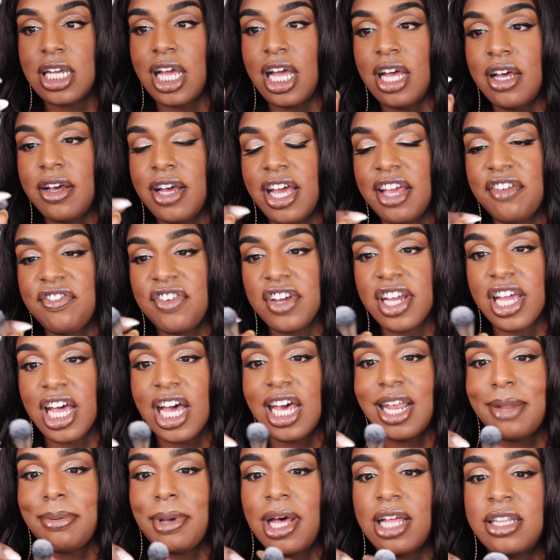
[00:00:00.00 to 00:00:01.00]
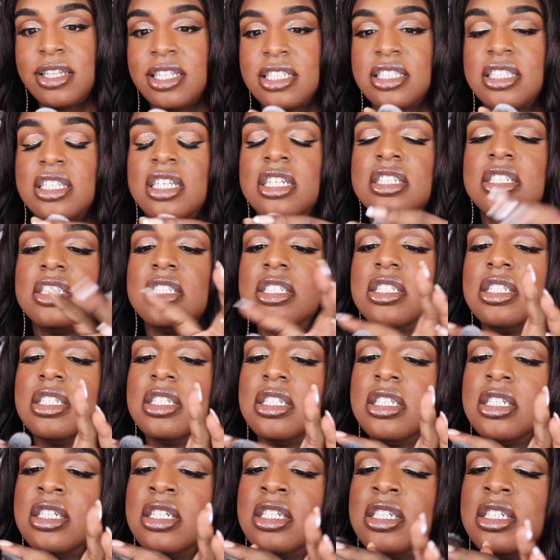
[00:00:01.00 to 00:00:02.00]
Oh, I forgot about
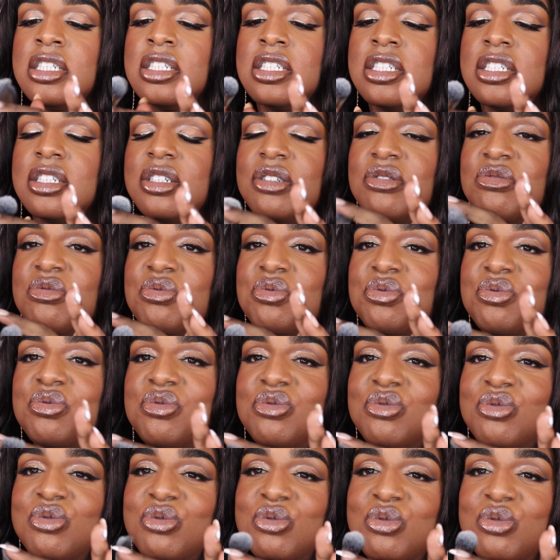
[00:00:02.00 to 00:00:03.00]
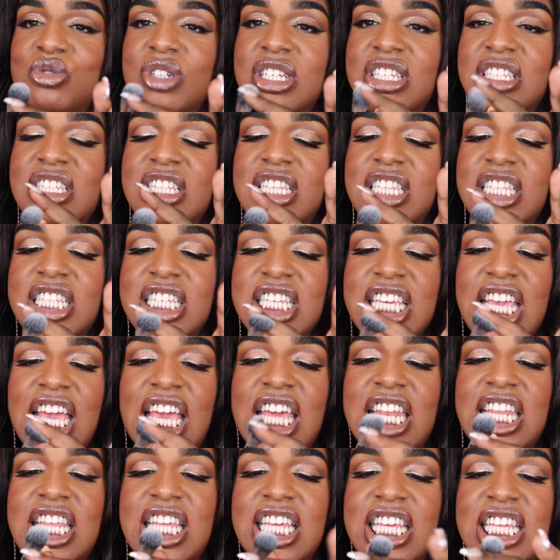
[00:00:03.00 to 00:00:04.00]
this. Ooh, look
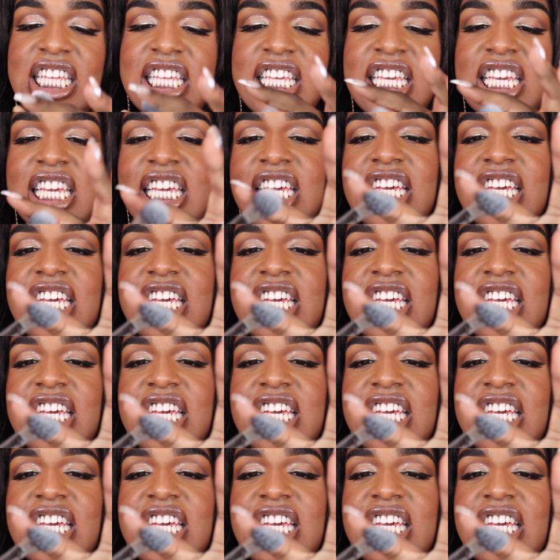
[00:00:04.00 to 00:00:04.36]
at it.